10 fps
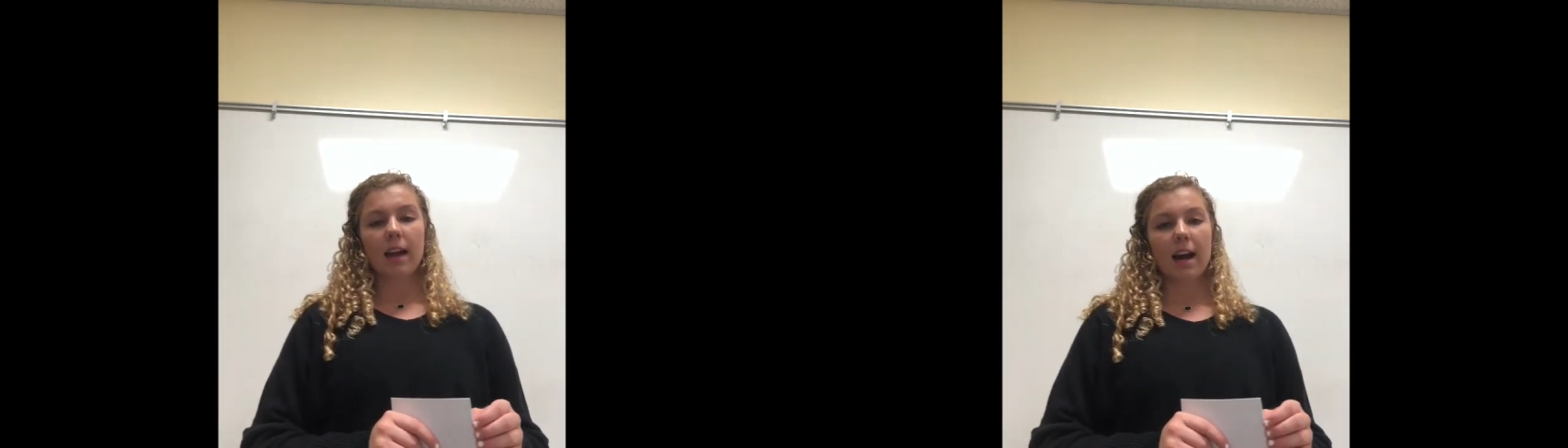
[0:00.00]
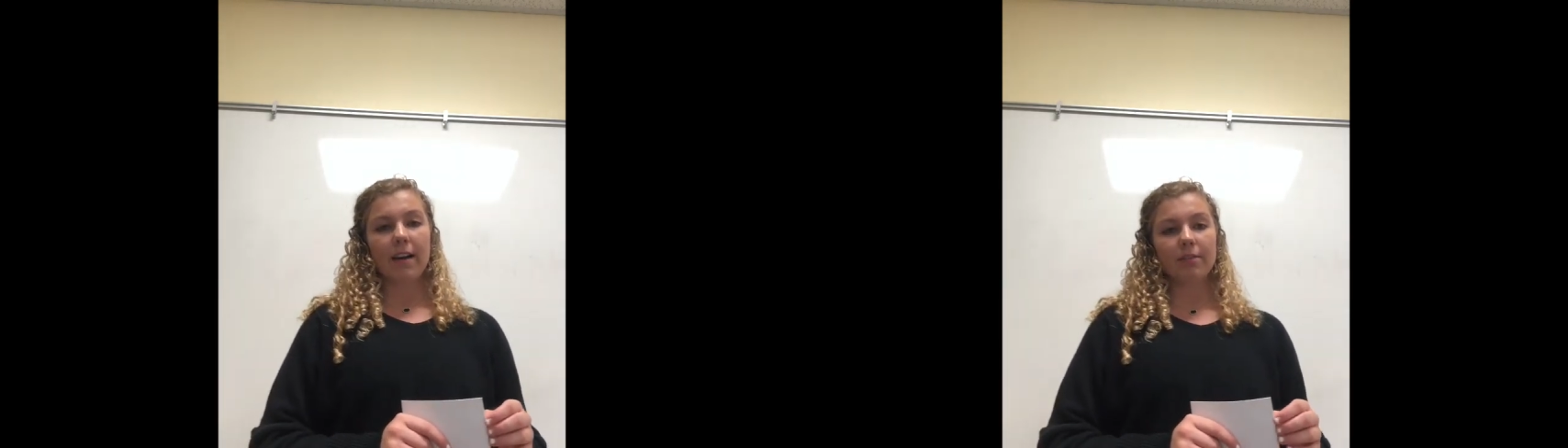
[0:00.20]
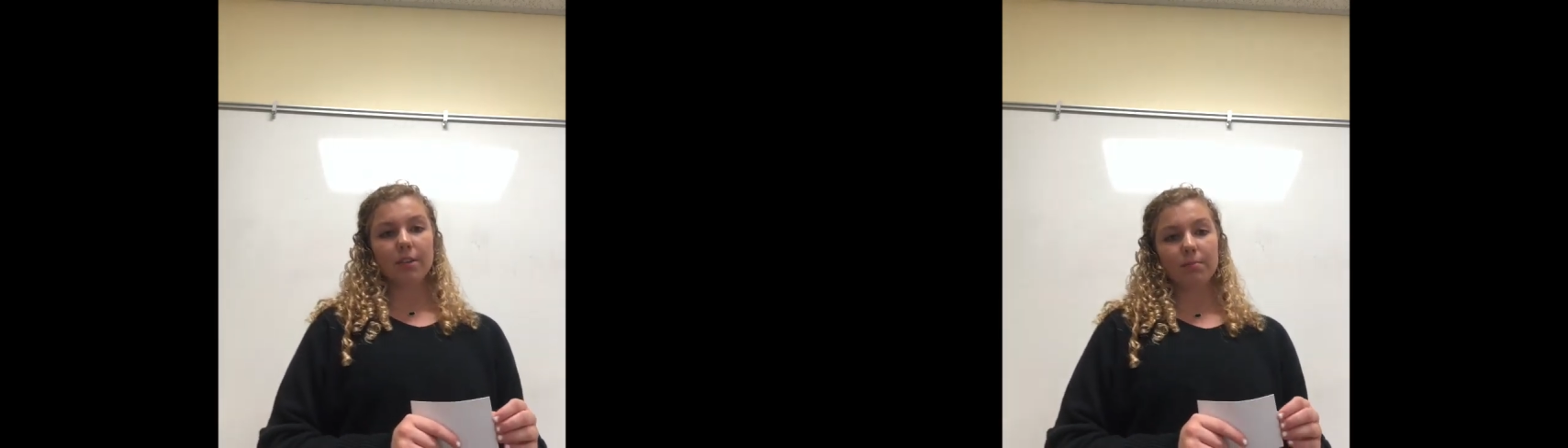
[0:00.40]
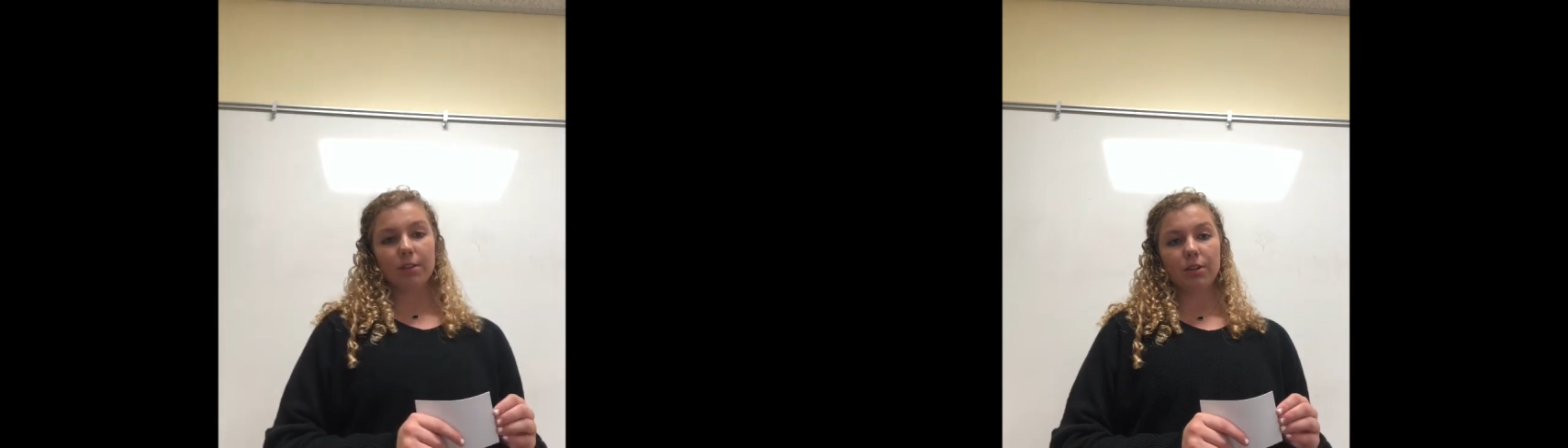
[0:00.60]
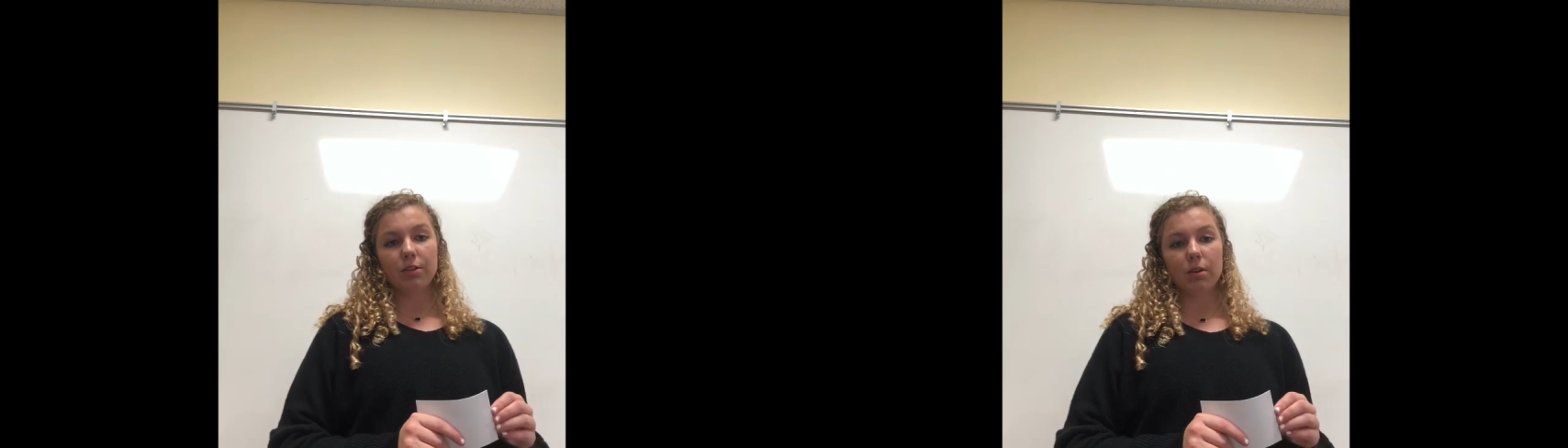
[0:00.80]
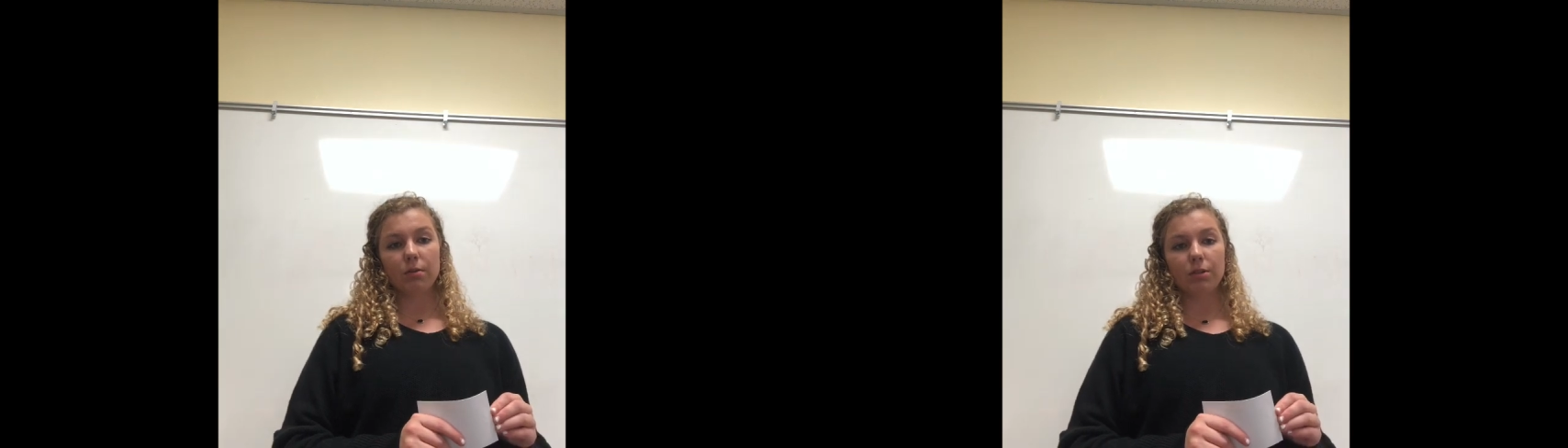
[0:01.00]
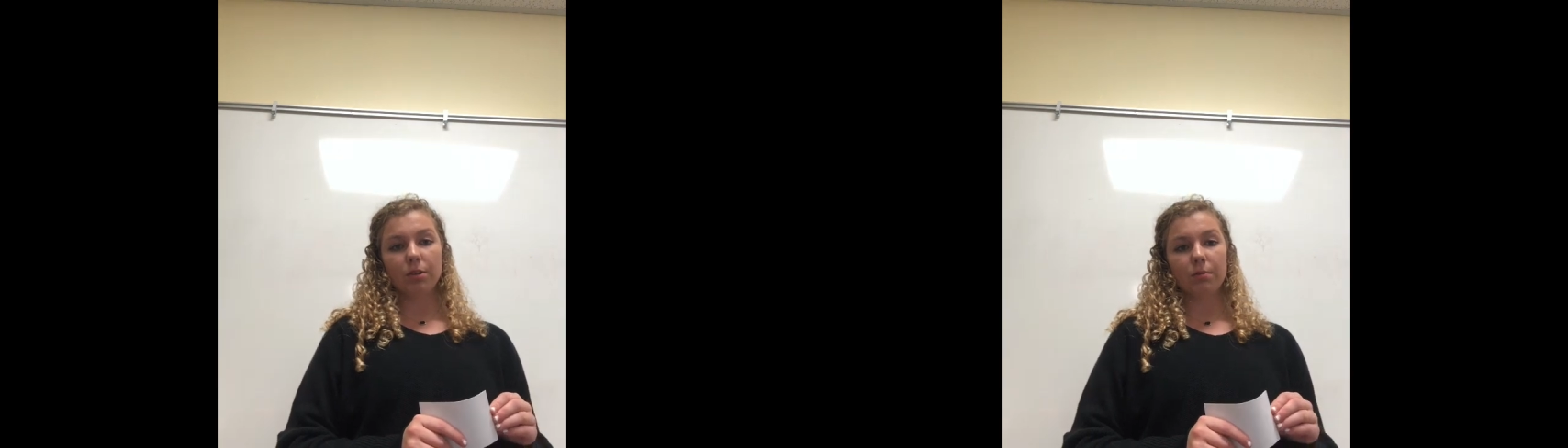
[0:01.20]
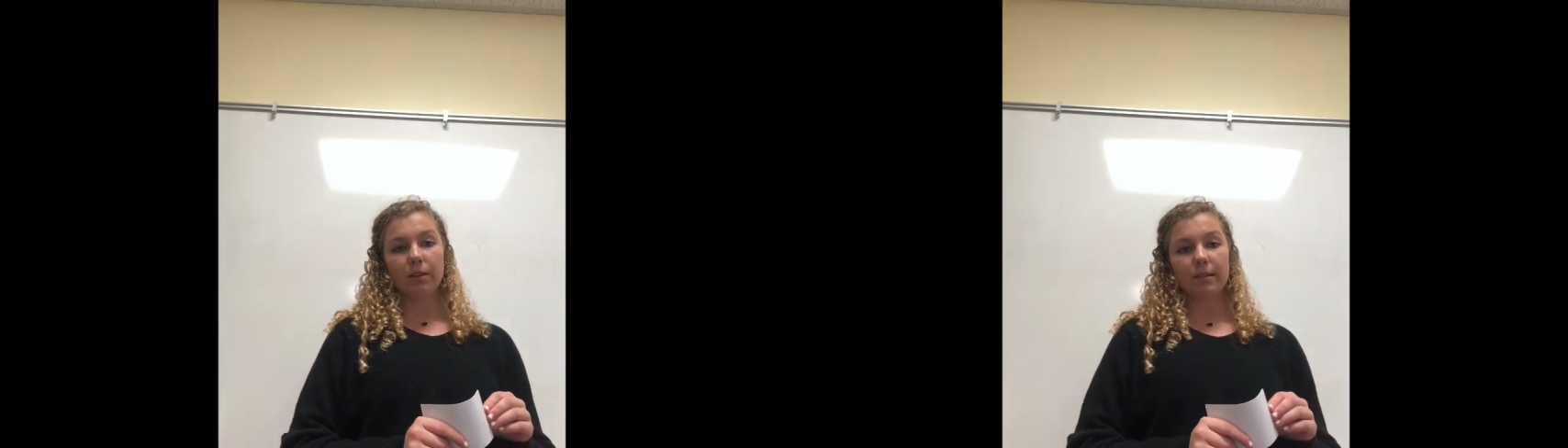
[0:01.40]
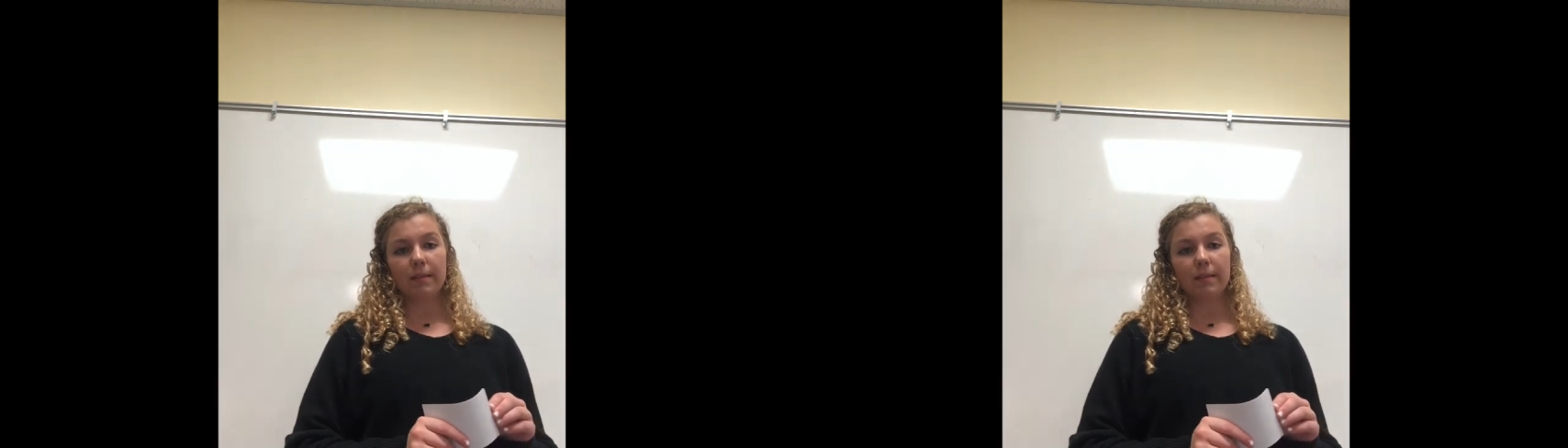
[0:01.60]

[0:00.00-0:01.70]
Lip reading: After a British soldier was